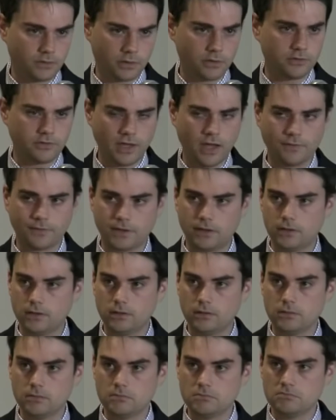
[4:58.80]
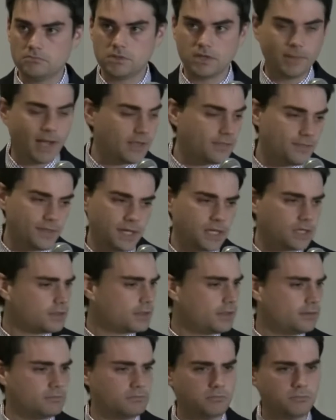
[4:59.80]
Turns out that, You might
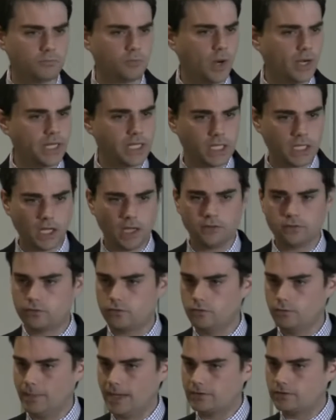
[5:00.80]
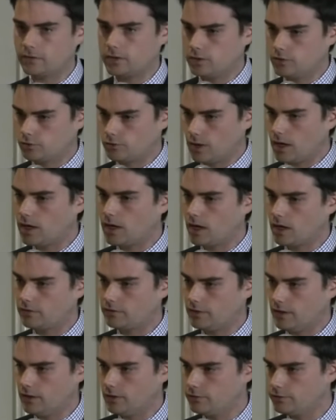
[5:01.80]
think that running guns to Mexican drug
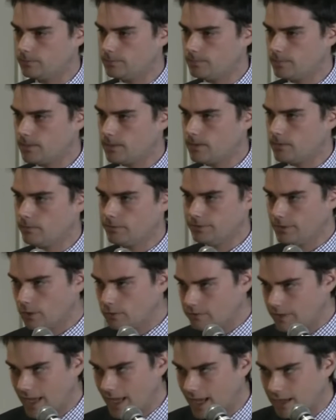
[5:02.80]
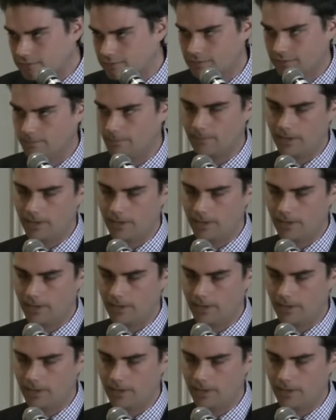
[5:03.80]
cartels, with no tags in